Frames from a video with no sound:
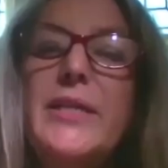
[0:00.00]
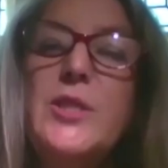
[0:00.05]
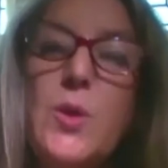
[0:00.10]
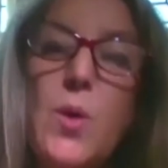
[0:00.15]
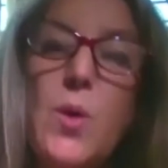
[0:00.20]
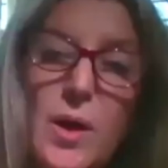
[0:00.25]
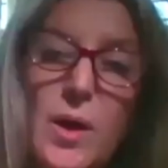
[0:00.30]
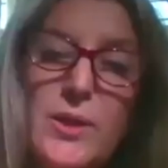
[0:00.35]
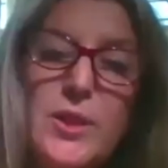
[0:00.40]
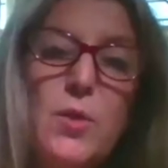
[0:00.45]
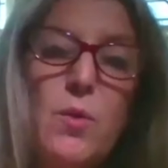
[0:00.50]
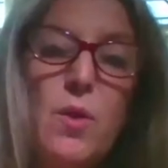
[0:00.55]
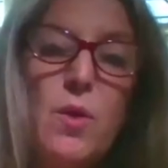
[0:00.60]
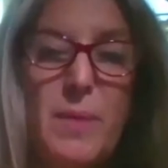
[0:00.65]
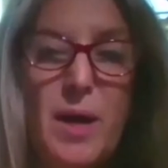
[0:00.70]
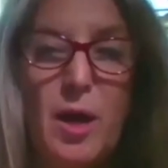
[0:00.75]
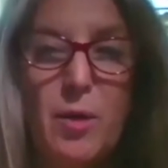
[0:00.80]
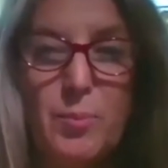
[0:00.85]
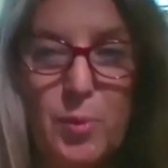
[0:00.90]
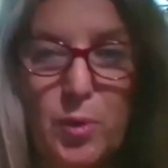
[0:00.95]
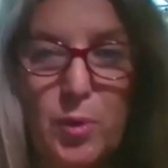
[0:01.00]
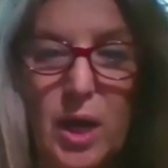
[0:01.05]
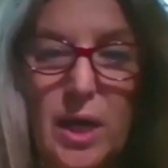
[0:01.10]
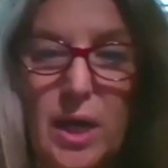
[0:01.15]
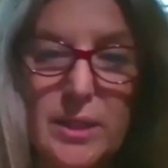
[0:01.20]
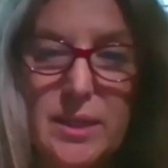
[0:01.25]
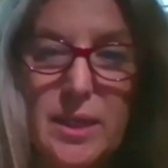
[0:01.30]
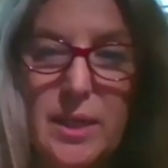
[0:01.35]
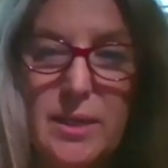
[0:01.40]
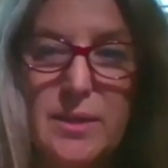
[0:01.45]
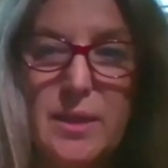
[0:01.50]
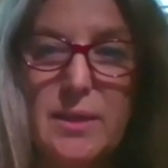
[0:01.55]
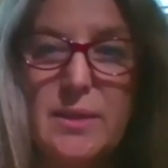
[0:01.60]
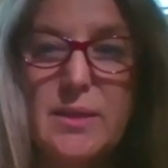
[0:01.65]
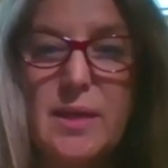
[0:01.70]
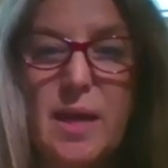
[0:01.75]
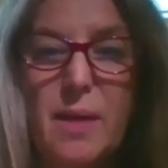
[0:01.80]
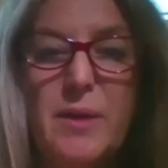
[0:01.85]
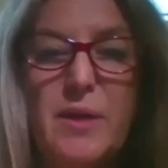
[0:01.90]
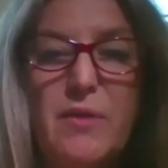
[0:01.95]
also about process. It's
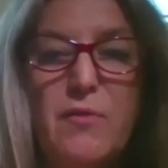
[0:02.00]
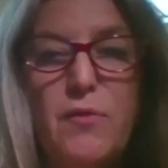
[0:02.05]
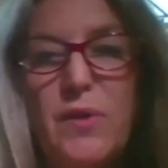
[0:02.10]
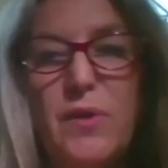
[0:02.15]
not, I mean,